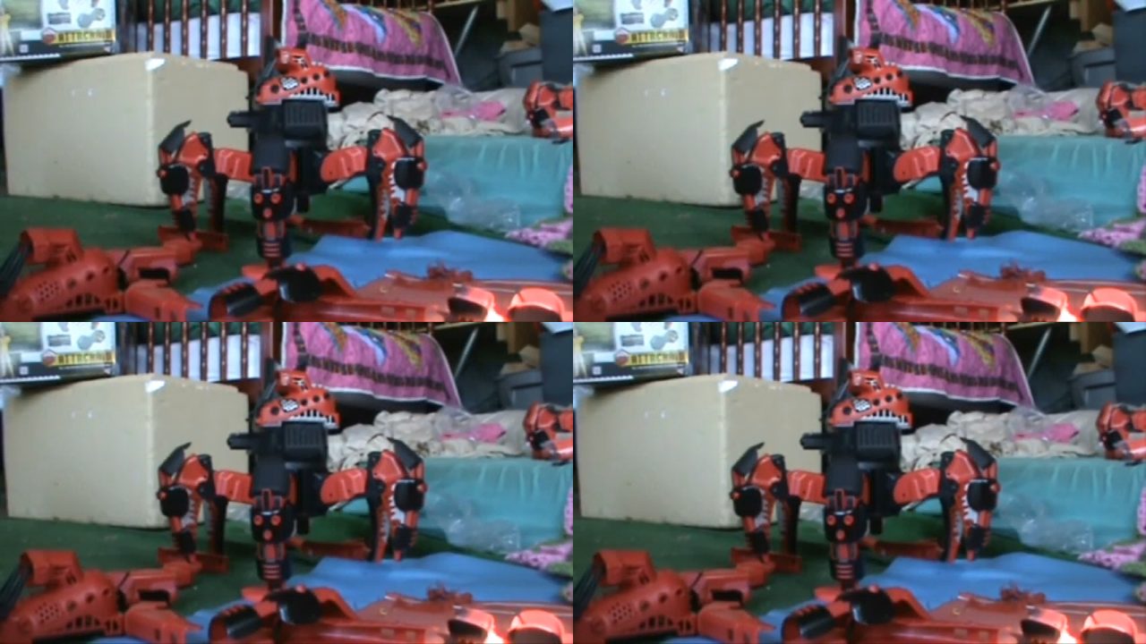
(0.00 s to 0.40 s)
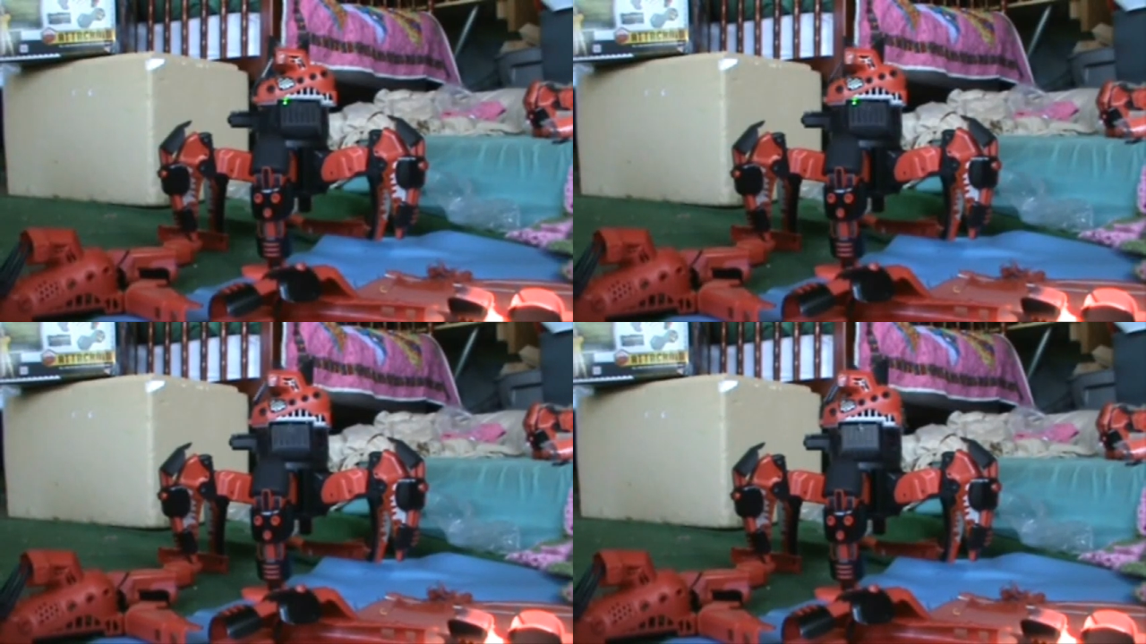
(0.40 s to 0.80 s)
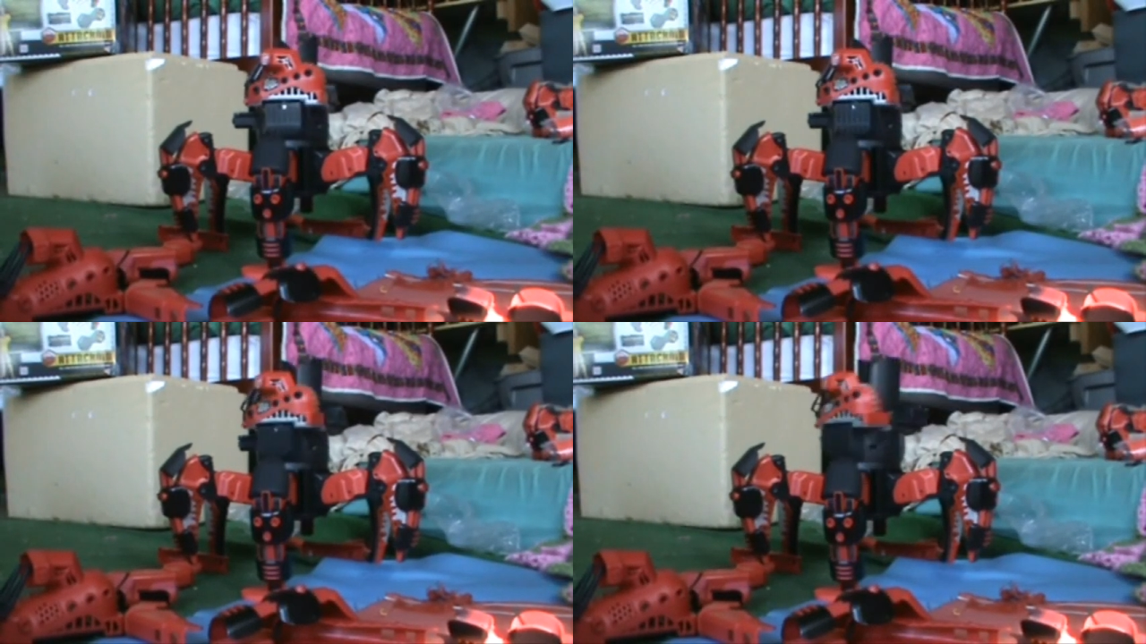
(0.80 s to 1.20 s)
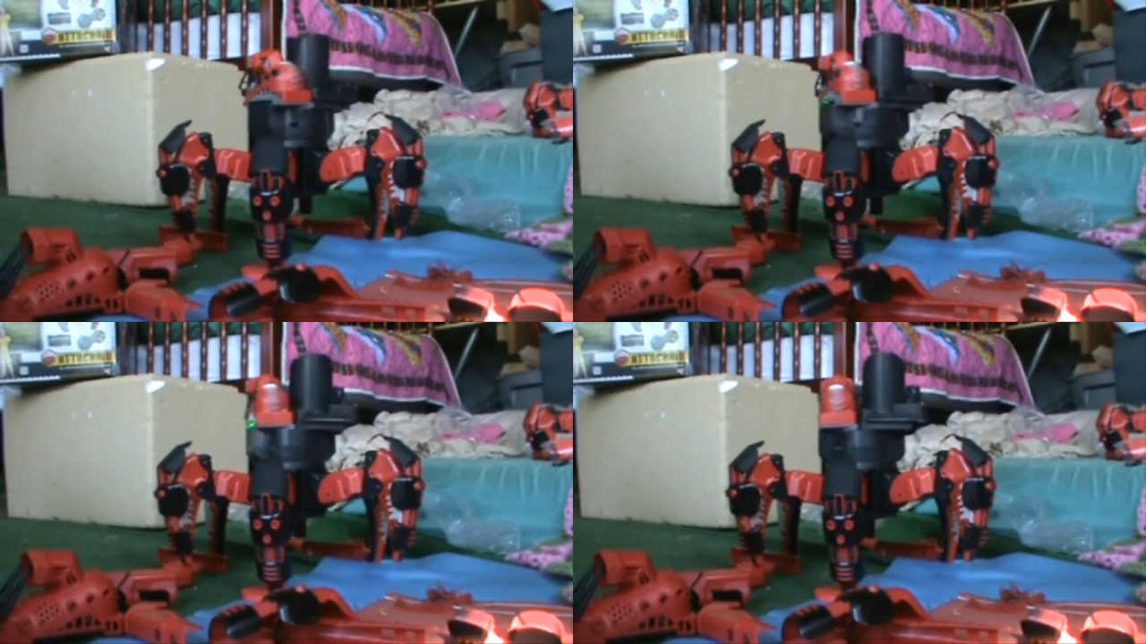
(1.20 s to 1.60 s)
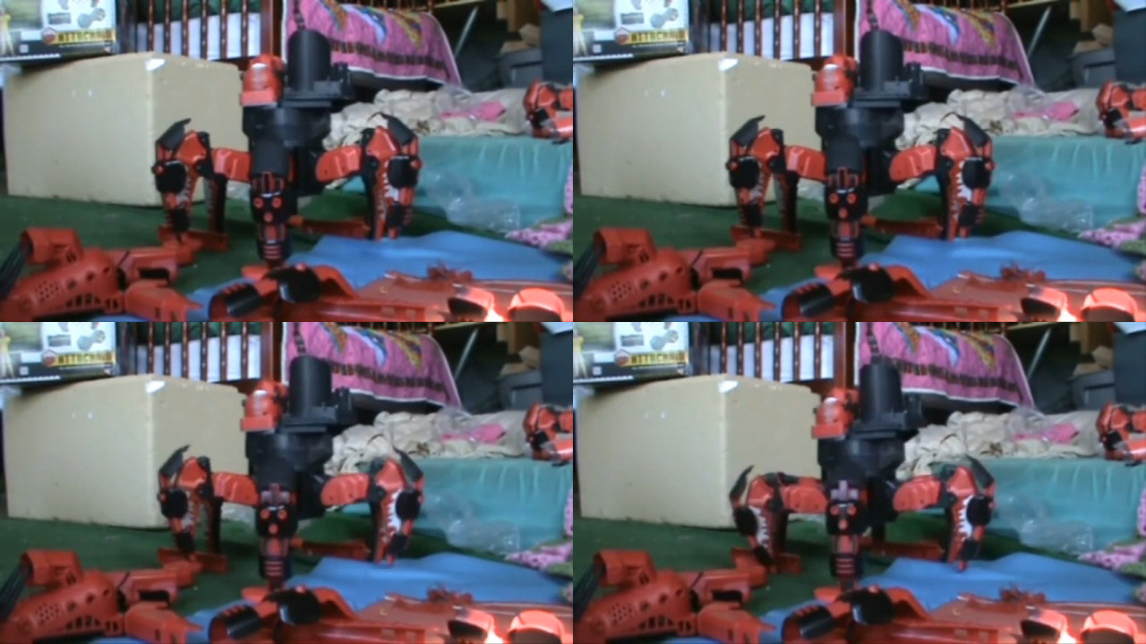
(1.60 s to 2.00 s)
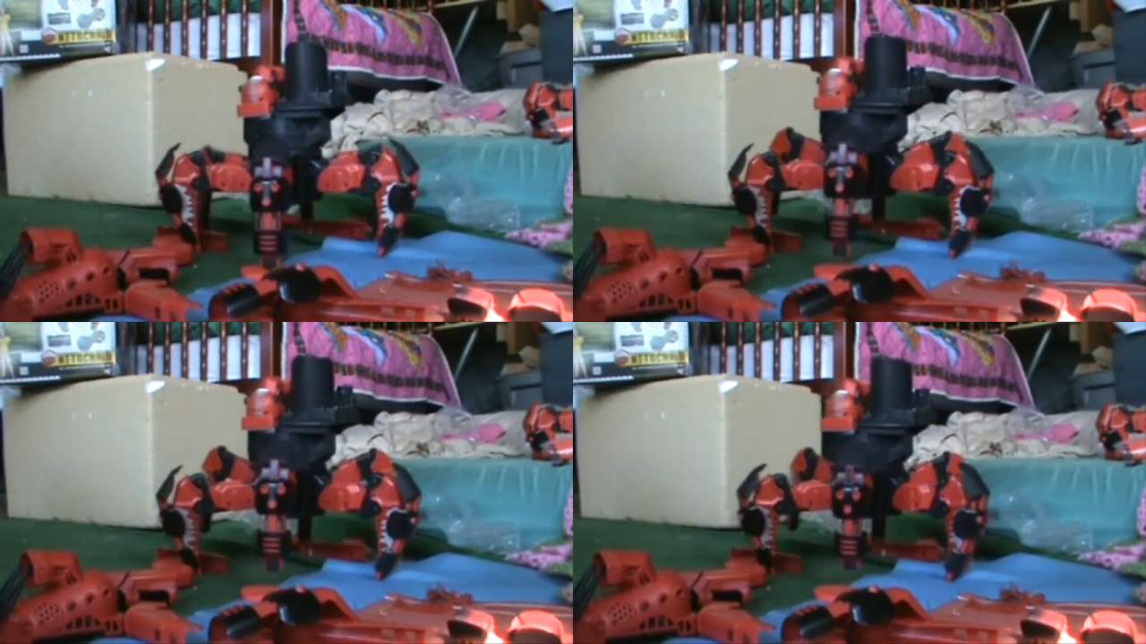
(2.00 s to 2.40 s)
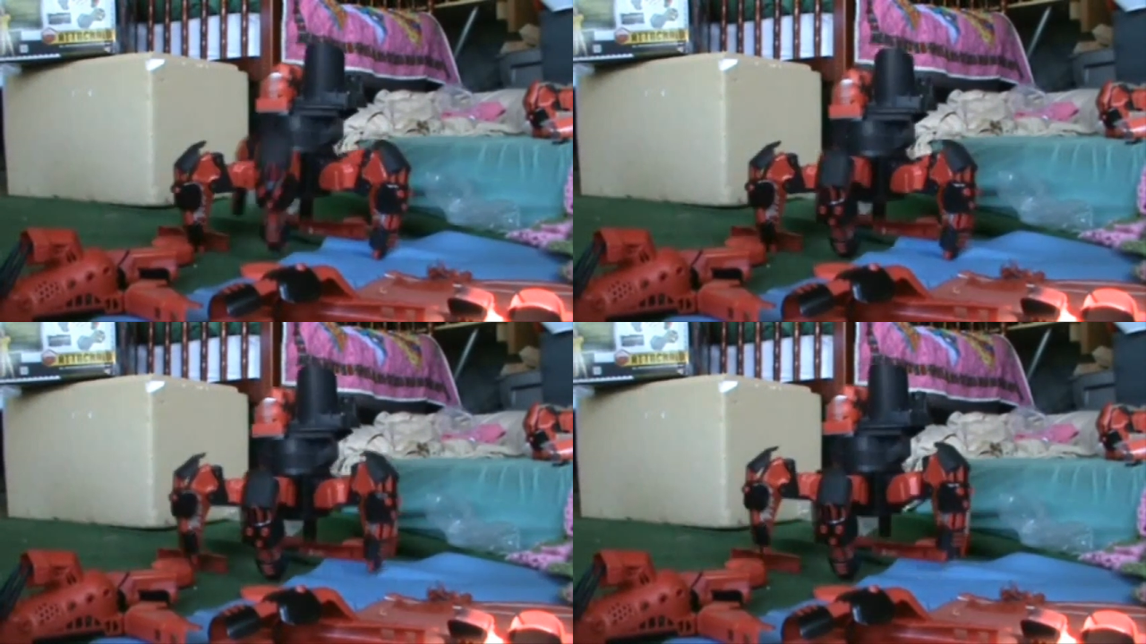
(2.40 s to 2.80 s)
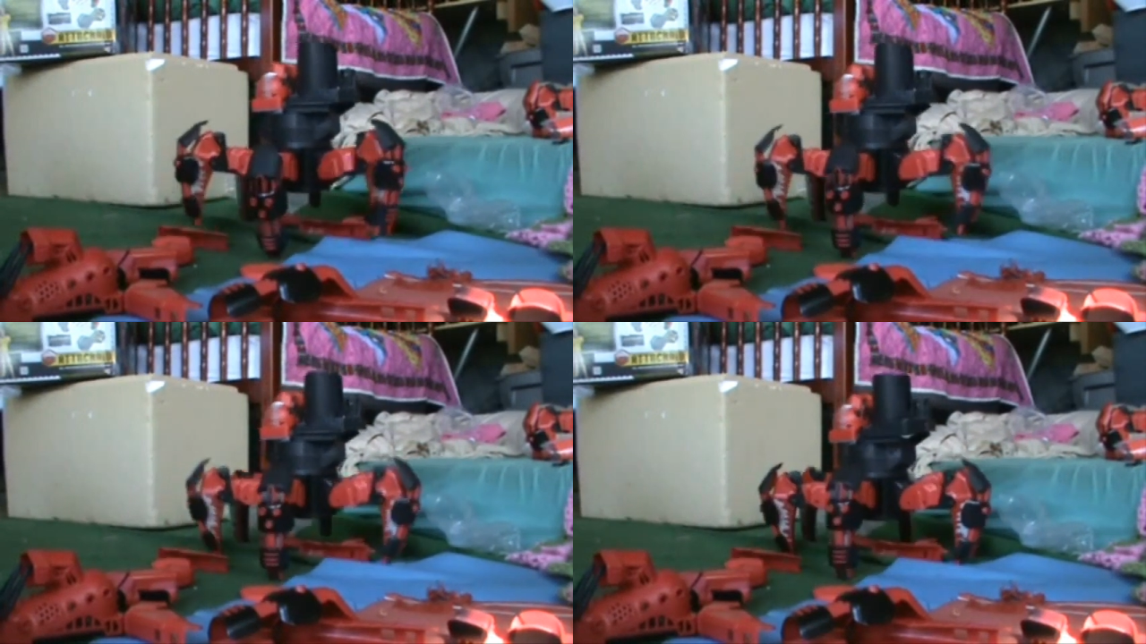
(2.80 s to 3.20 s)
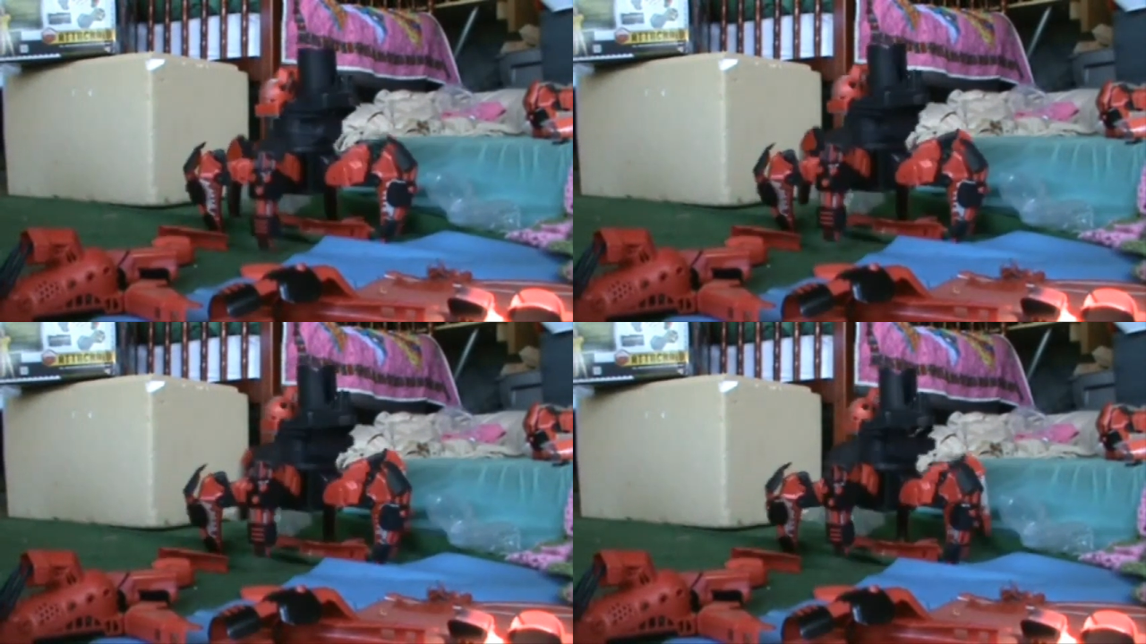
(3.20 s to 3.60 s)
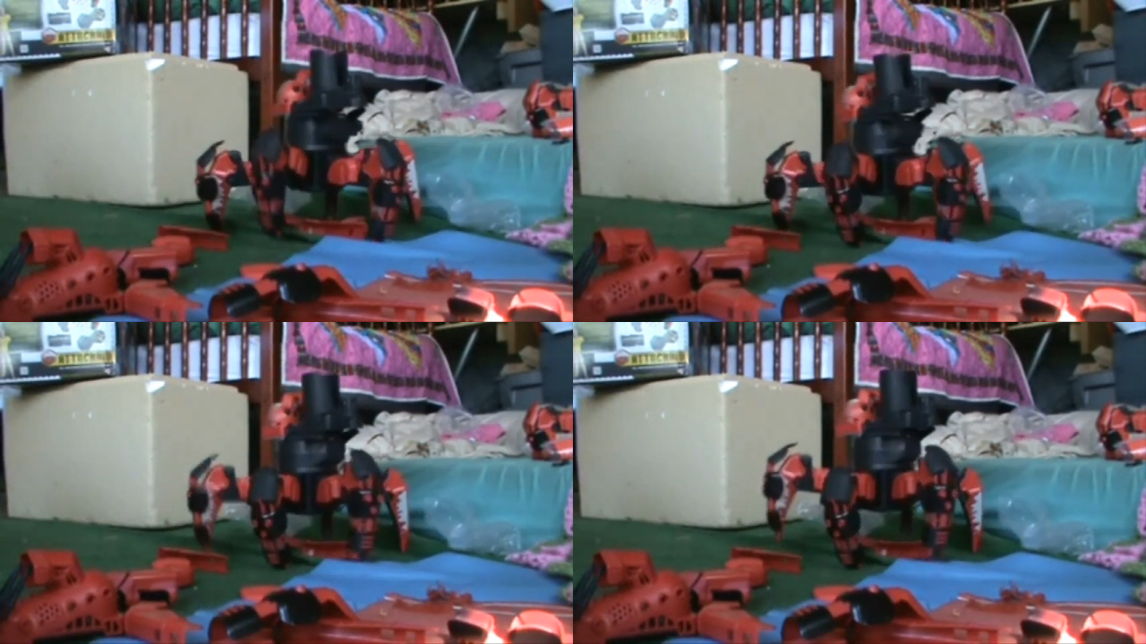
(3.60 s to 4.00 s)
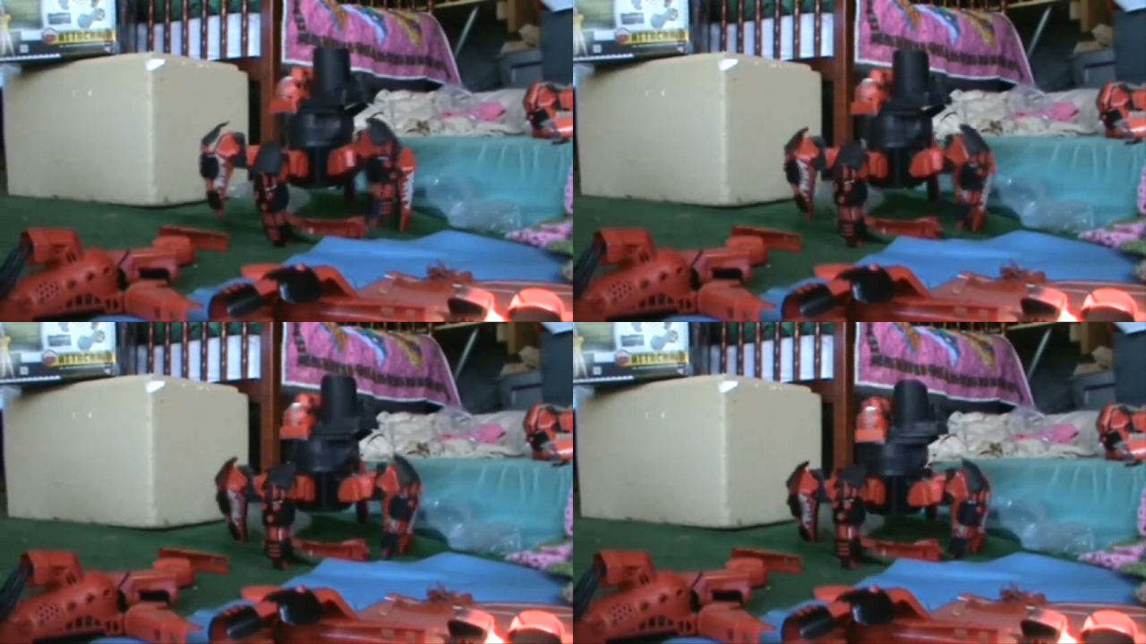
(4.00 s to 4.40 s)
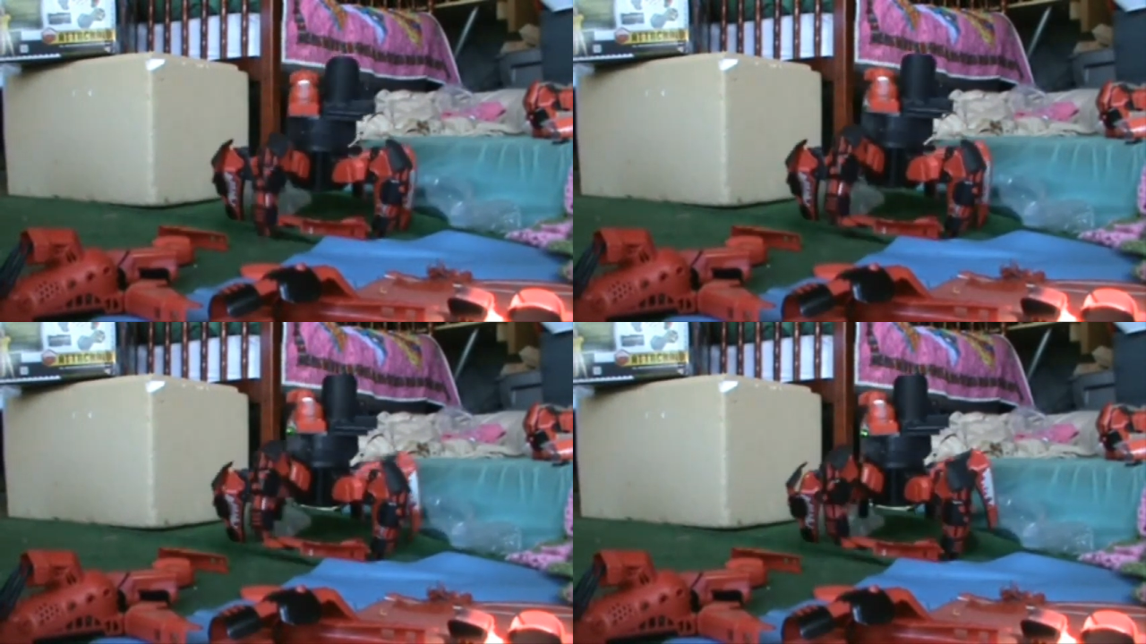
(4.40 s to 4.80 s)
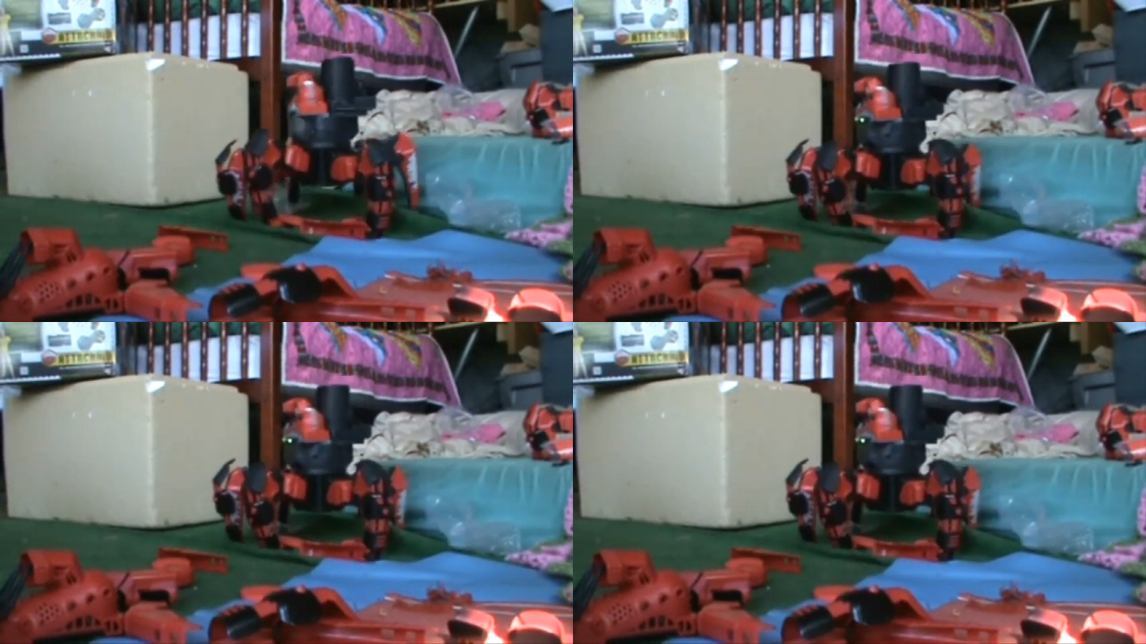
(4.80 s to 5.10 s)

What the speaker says: (no speaker visible)